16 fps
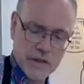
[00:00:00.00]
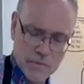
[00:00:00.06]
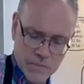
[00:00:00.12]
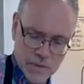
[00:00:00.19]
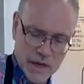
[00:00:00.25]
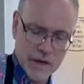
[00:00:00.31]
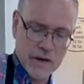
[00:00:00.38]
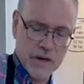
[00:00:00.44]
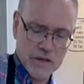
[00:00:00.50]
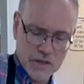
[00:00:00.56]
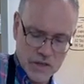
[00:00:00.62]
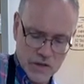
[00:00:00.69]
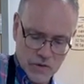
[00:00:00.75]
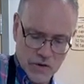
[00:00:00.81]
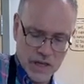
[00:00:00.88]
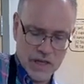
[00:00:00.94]
the butter
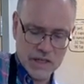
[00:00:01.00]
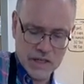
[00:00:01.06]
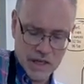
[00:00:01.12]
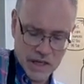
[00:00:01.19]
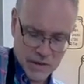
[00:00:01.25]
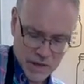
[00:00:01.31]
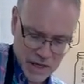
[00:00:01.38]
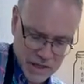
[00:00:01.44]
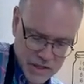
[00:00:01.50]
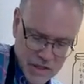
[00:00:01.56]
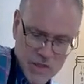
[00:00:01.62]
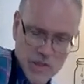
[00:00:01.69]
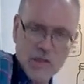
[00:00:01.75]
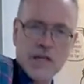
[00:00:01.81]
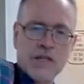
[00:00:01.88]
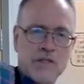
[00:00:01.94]
so
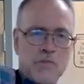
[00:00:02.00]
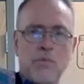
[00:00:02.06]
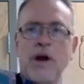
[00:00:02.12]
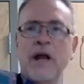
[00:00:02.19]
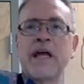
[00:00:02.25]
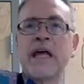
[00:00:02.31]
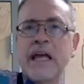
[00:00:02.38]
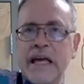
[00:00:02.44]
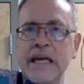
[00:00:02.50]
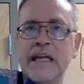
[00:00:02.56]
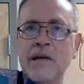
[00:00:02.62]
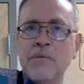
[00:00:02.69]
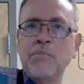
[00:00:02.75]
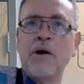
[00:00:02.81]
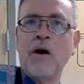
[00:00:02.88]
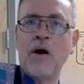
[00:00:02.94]
it's breaking it
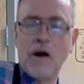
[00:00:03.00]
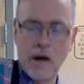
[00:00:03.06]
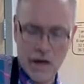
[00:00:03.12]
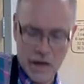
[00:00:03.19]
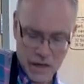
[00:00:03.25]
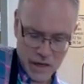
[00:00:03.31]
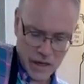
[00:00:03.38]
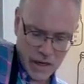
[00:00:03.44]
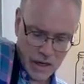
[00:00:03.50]
apart.